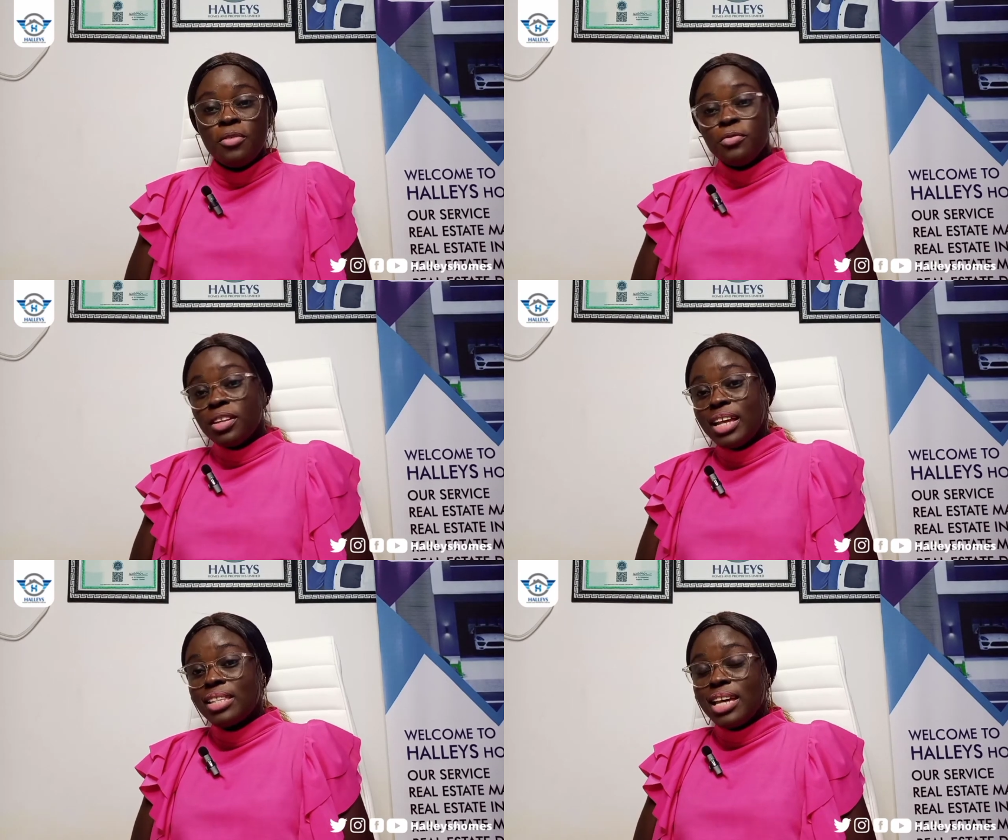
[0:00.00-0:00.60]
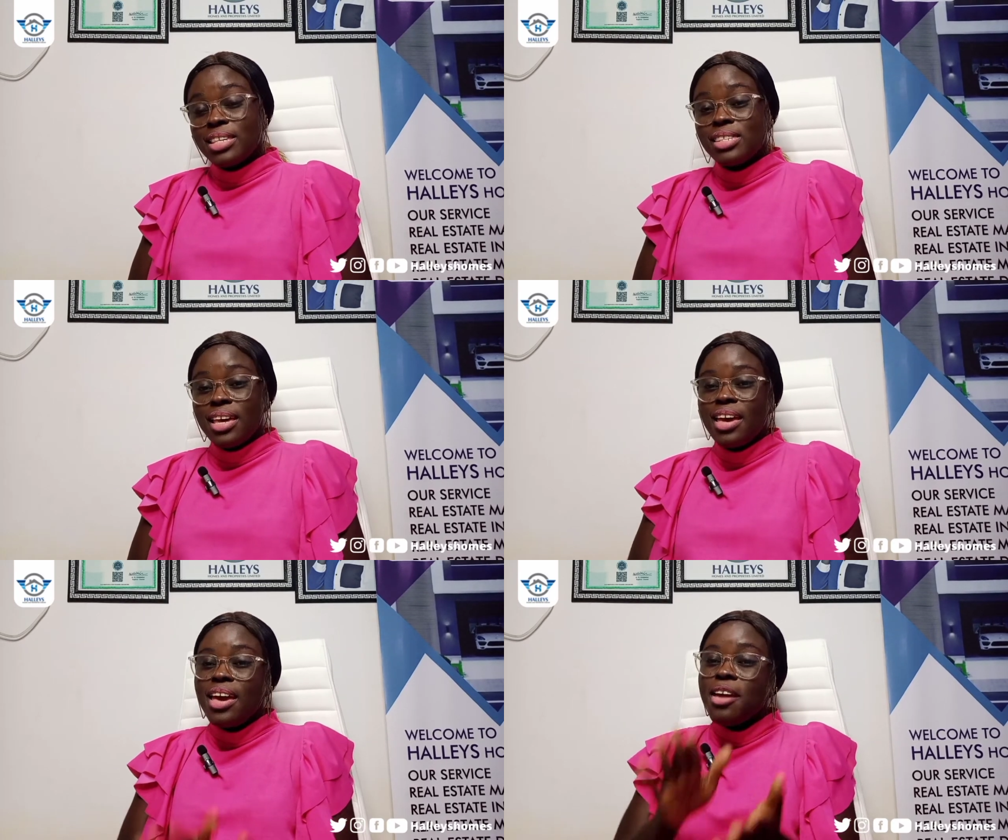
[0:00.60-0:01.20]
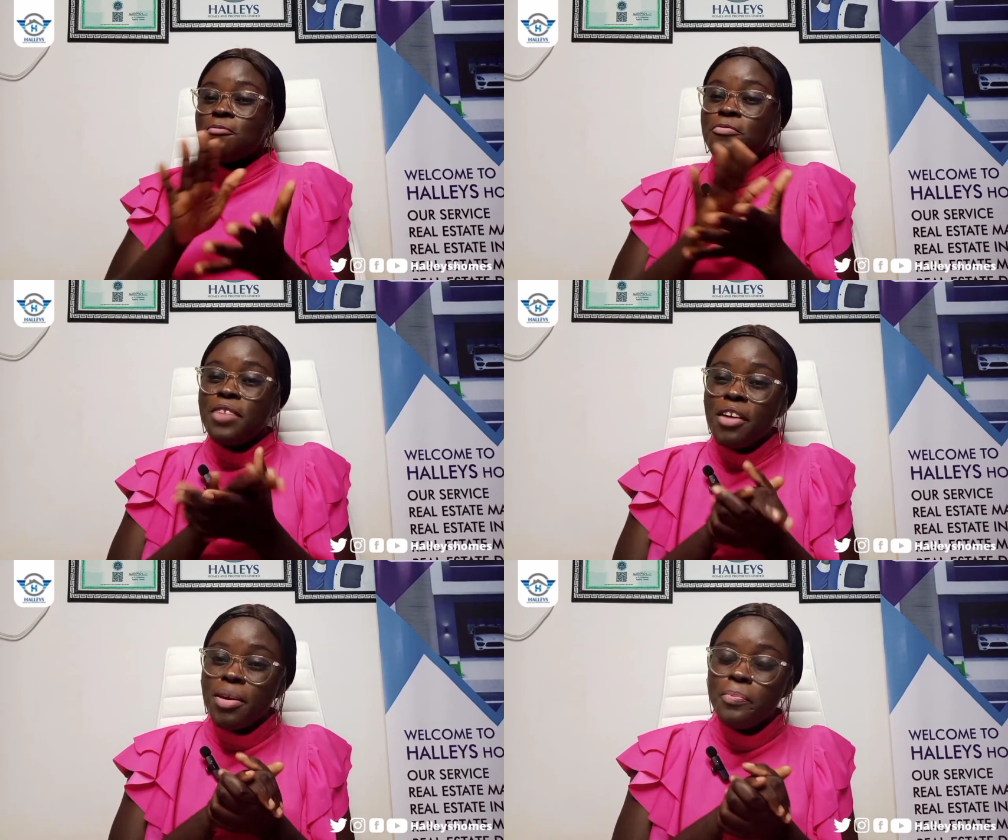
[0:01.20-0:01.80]
For that, I say a
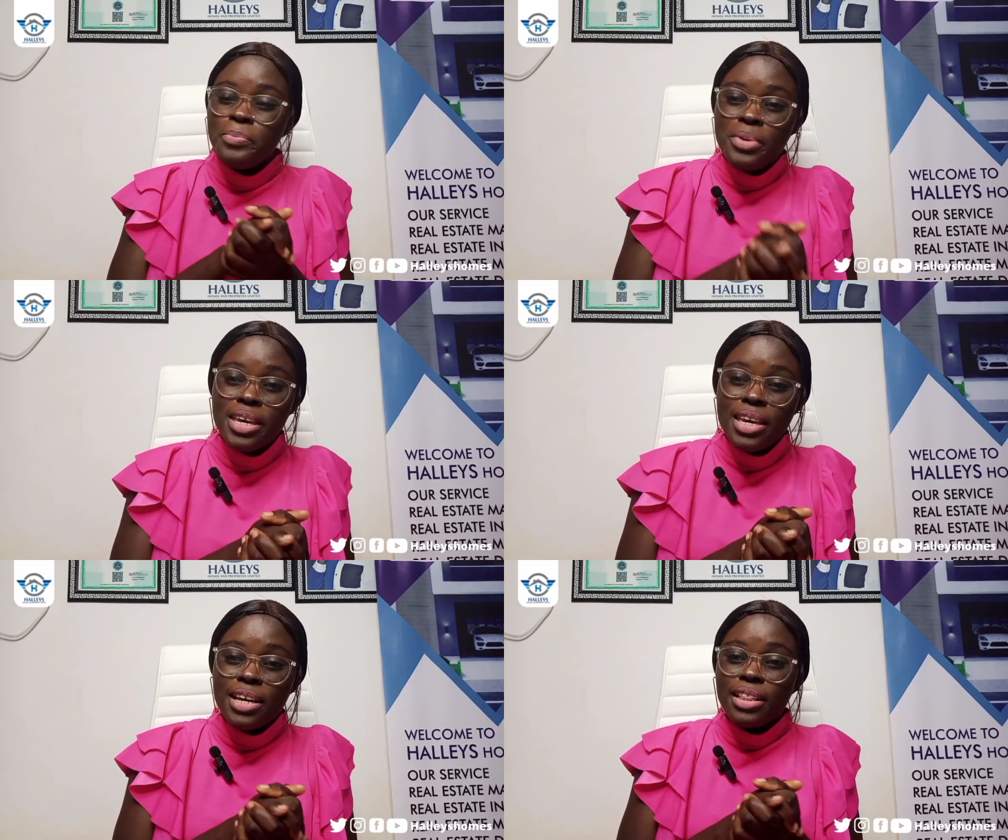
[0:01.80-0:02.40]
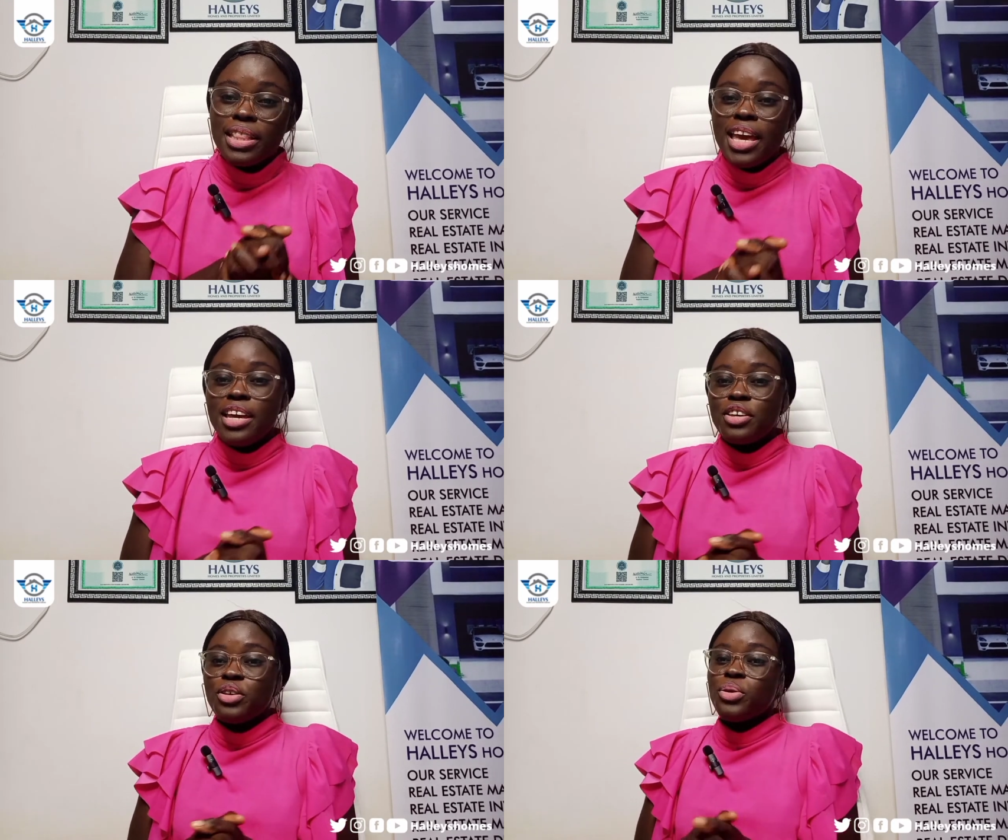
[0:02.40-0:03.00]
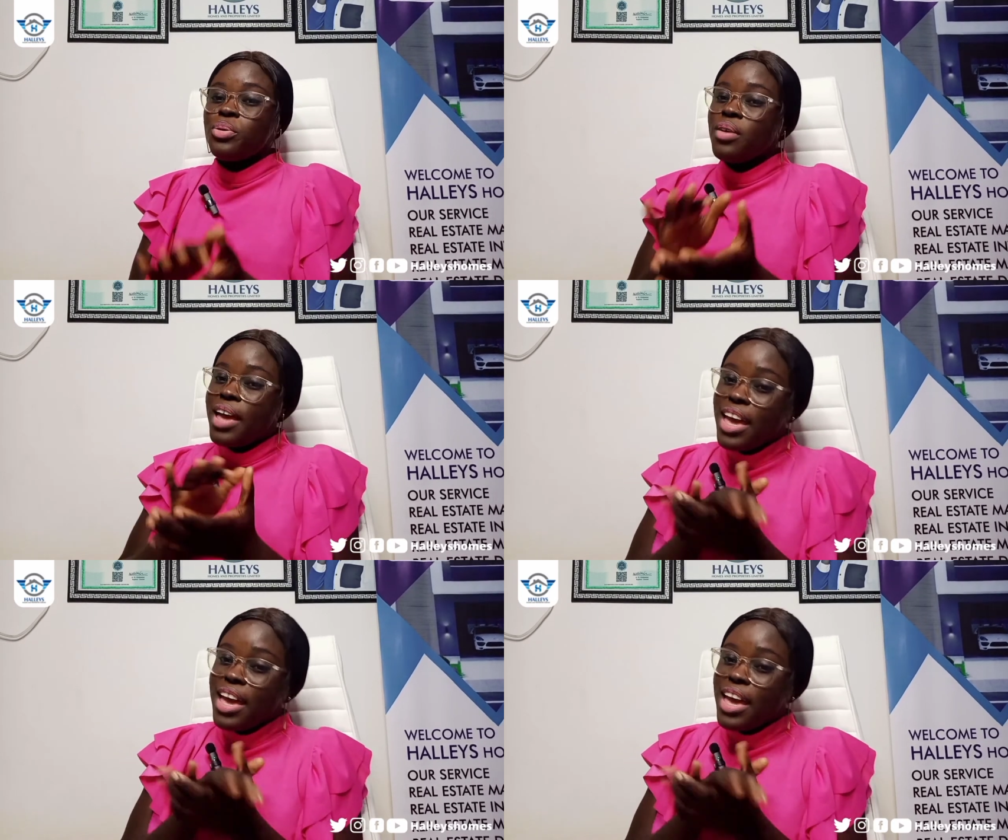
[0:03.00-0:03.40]
very big thank you,